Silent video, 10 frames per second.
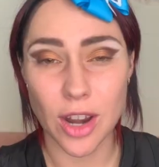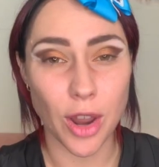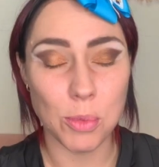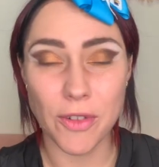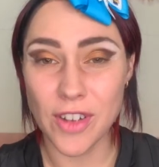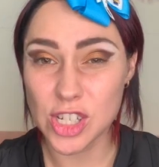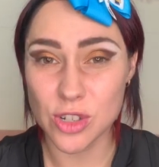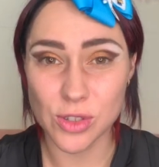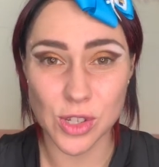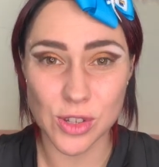I know
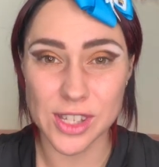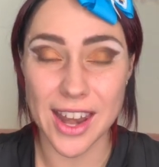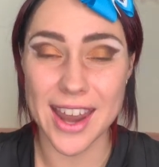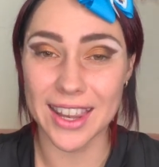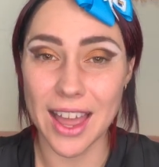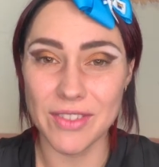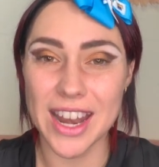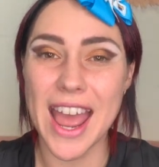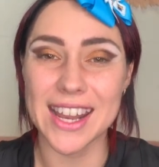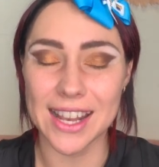professionals use it and love
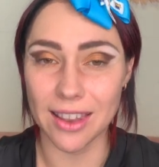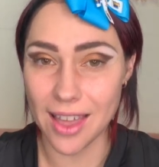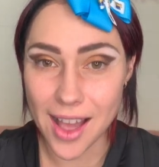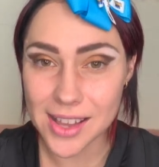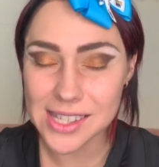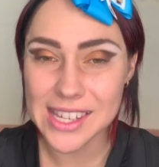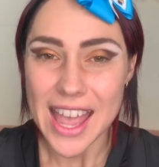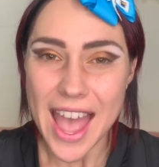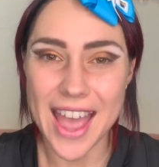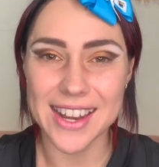it, and it lasts,
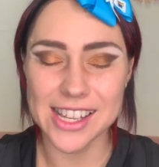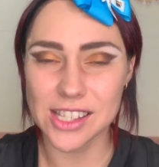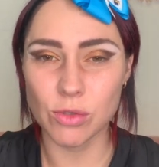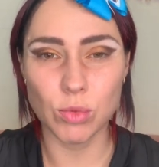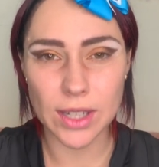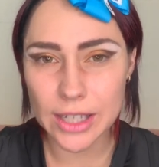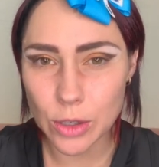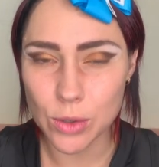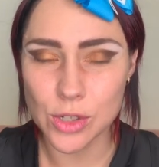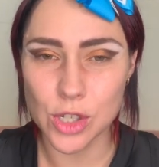and it's
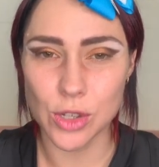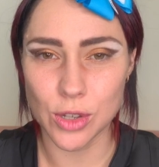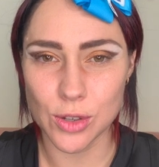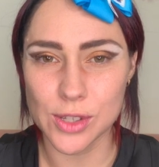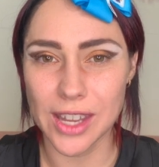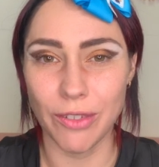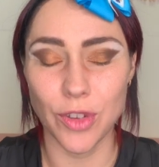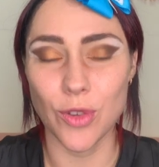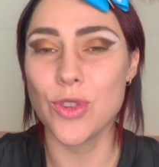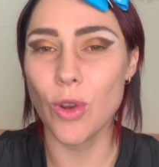really good to use
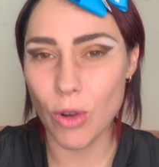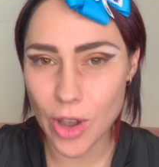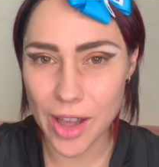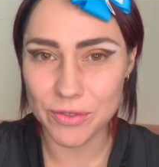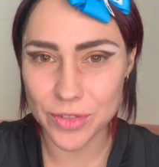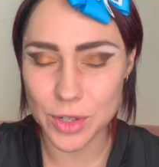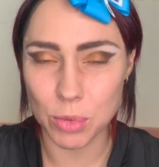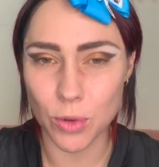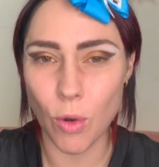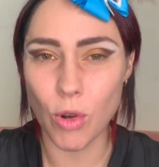if you're not
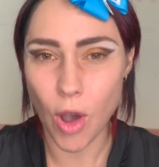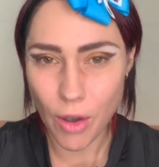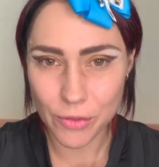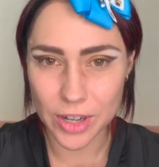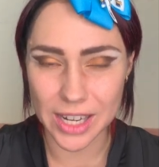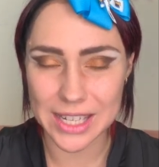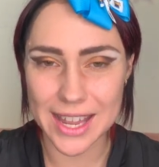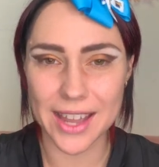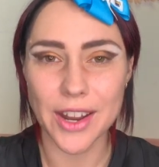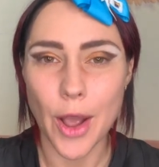comfortable or confident
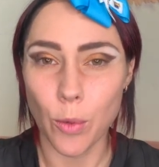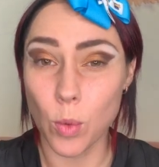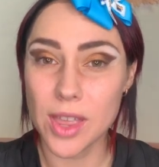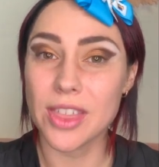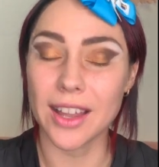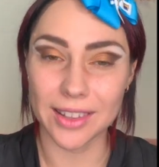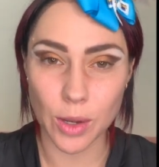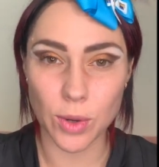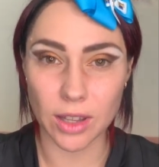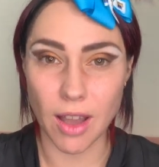yet with a
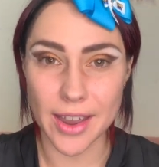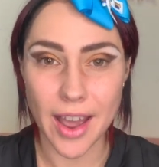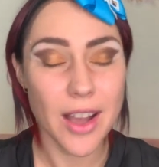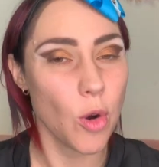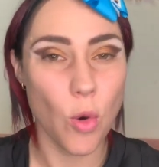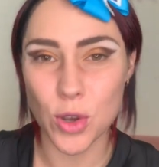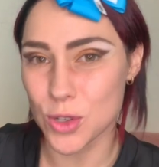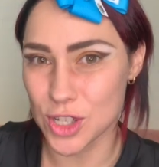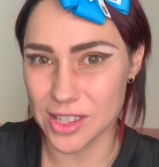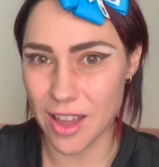liquid liner, or
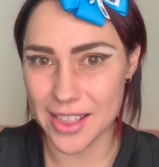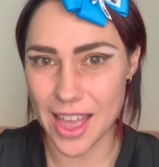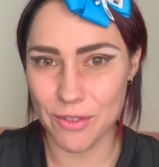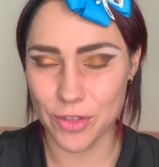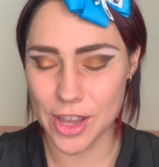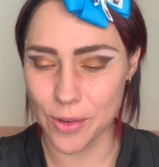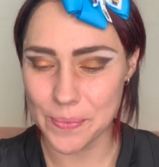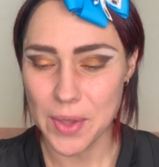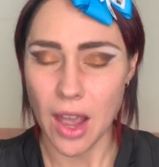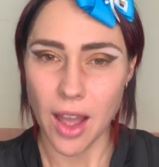you just like that
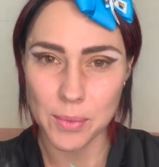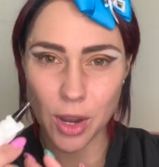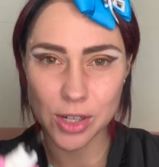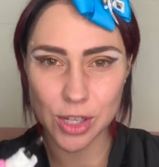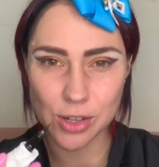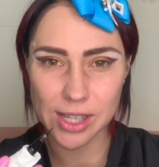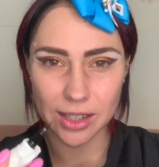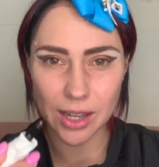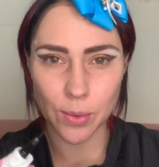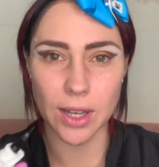feel. I'm going to use a
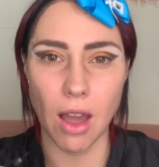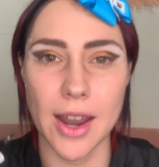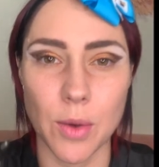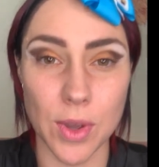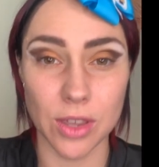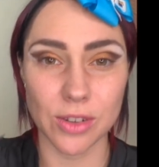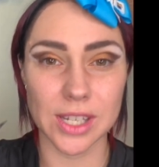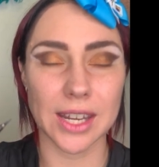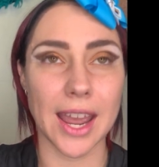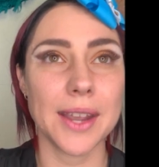liquid liner with you
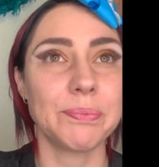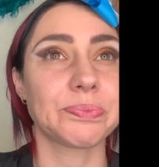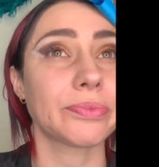today.